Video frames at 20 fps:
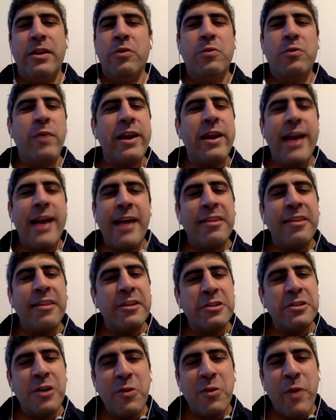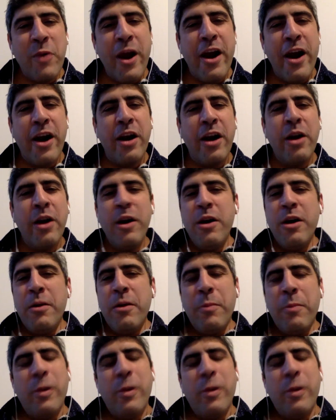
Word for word: great athletes are rare, but a